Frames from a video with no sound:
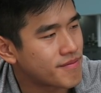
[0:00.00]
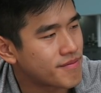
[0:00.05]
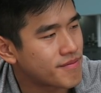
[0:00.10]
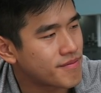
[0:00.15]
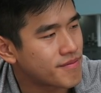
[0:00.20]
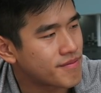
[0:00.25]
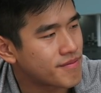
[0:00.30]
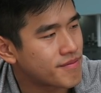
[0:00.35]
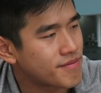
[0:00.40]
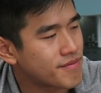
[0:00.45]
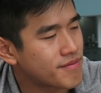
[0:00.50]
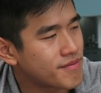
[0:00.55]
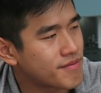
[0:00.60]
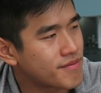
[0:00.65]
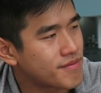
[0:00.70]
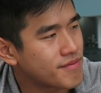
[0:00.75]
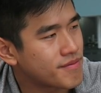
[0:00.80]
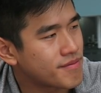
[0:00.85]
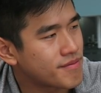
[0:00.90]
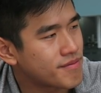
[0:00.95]

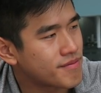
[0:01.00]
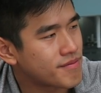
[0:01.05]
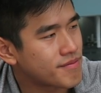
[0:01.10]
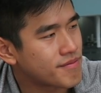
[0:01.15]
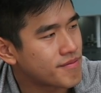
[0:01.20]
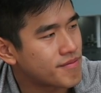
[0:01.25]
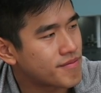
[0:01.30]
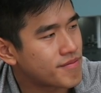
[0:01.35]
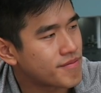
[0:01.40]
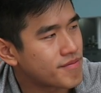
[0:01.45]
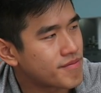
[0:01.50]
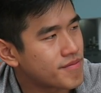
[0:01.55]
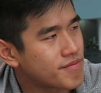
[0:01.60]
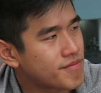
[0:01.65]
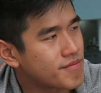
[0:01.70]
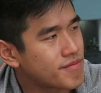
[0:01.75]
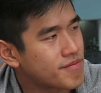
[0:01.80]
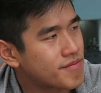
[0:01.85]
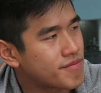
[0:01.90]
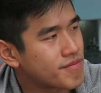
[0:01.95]

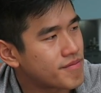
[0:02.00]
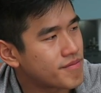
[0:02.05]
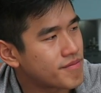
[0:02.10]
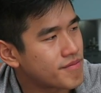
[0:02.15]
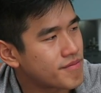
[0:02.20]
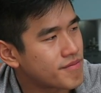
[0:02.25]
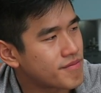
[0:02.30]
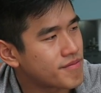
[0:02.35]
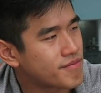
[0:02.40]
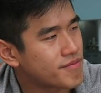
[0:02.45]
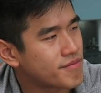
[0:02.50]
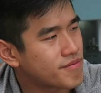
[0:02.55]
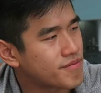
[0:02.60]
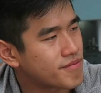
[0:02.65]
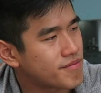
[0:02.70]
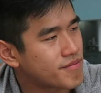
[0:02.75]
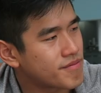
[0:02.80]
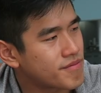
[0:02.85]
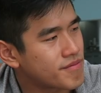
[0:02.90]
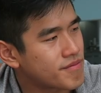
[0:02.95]

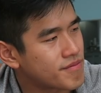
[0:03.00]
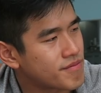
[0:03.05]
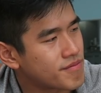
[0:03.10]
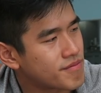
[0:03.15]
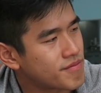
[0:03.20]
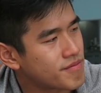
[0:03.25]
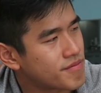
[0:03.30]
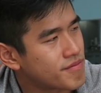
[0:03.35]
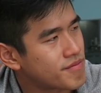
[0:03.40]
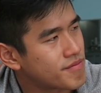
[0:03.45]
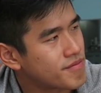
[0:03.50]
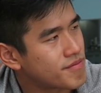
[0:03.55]
This person isn't speaking.